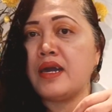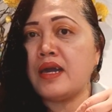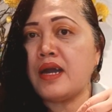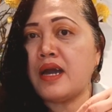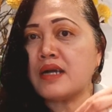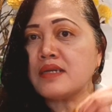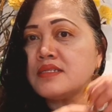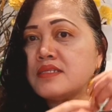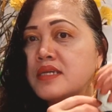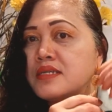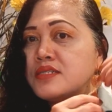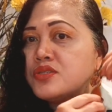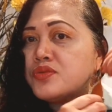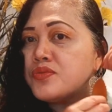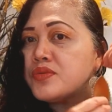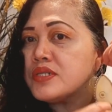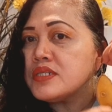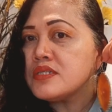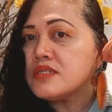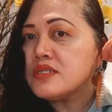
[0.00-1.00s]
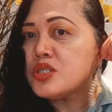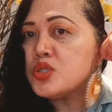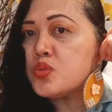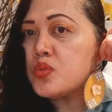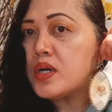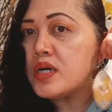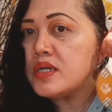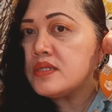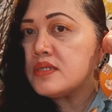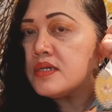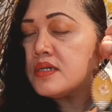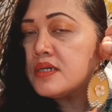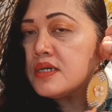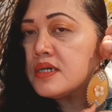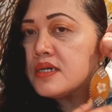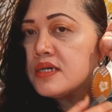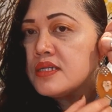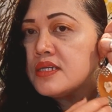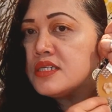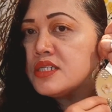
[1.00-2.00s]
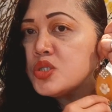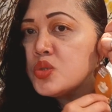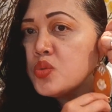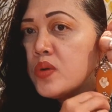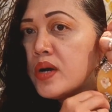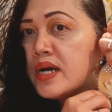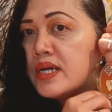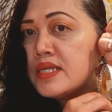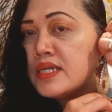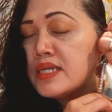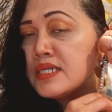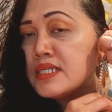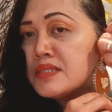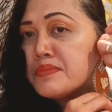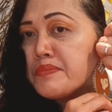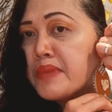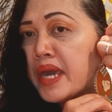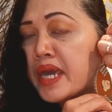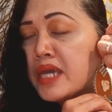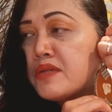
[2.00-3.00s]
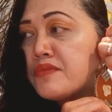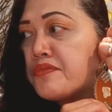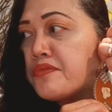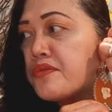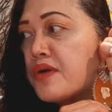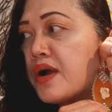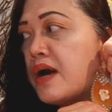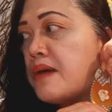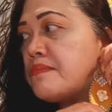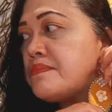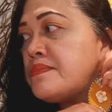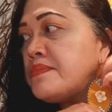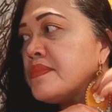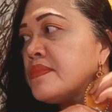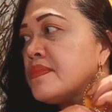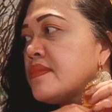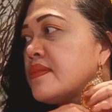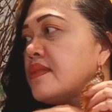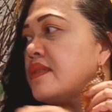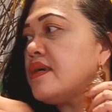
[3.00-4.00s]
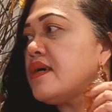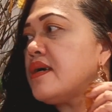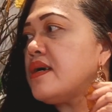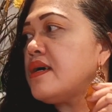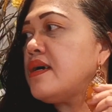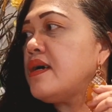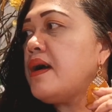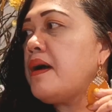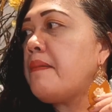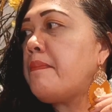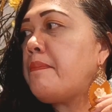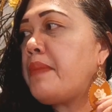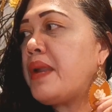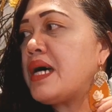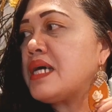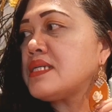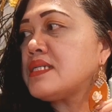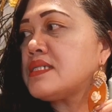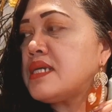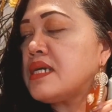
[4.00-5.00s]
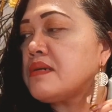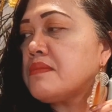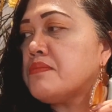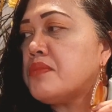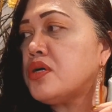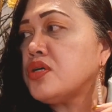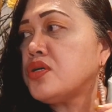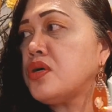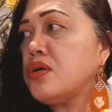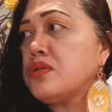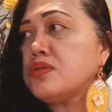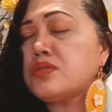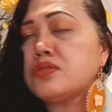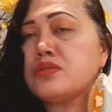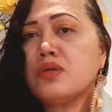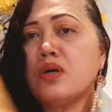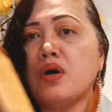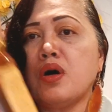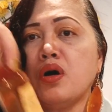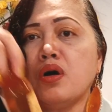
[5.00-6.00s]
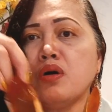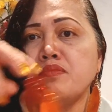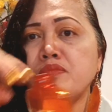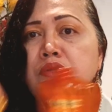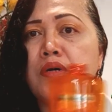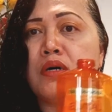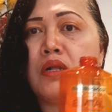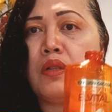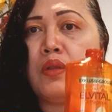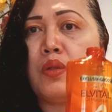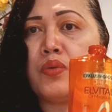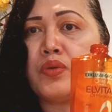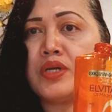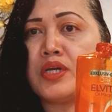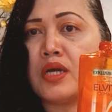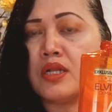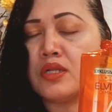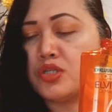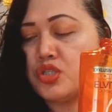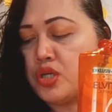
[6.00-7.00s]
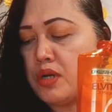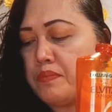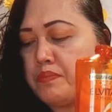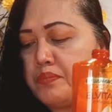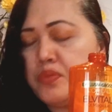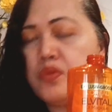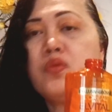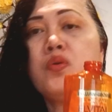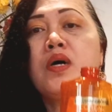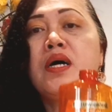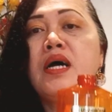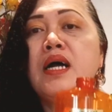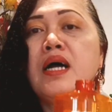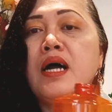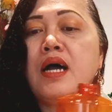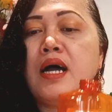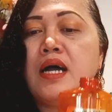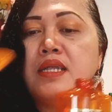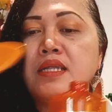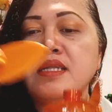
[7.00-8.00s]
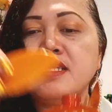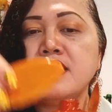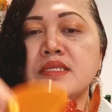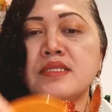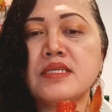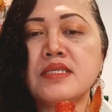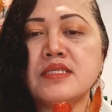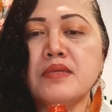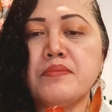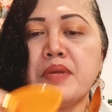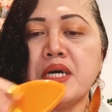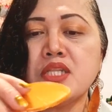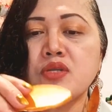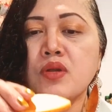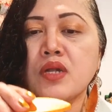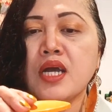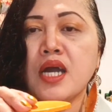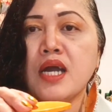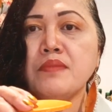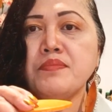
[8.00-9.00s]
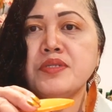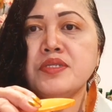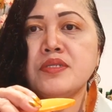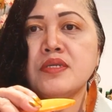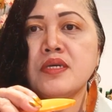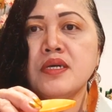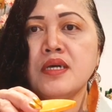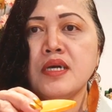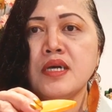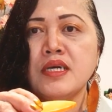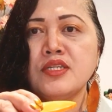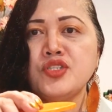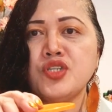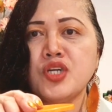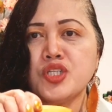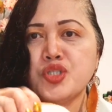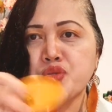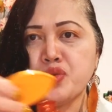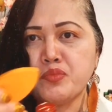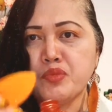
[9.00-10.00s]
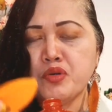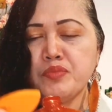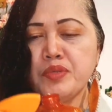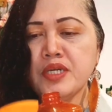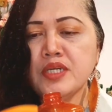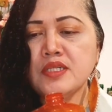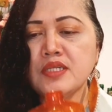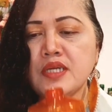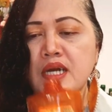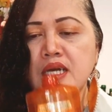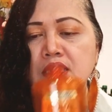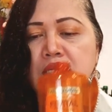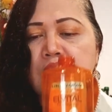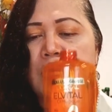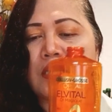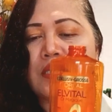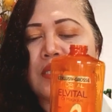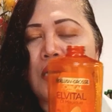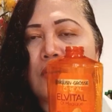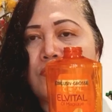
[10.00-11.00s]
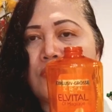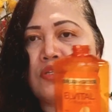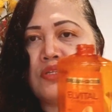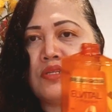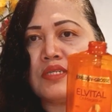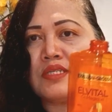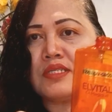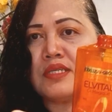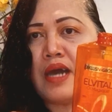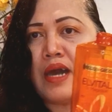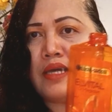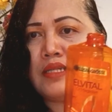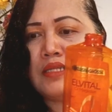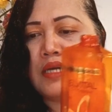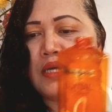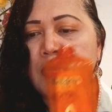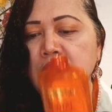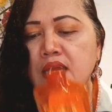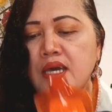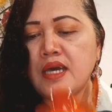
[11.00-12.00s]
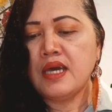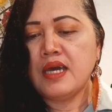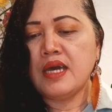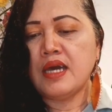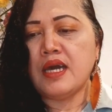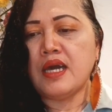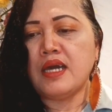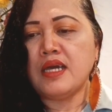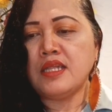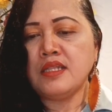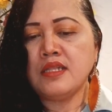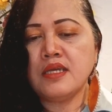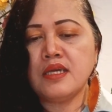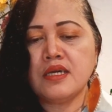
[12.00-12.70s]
accessories. This one is made from the plastic bottles of the L'Oreal shampoo, and this is the bottle caps. Just remove it and cut out on the side, and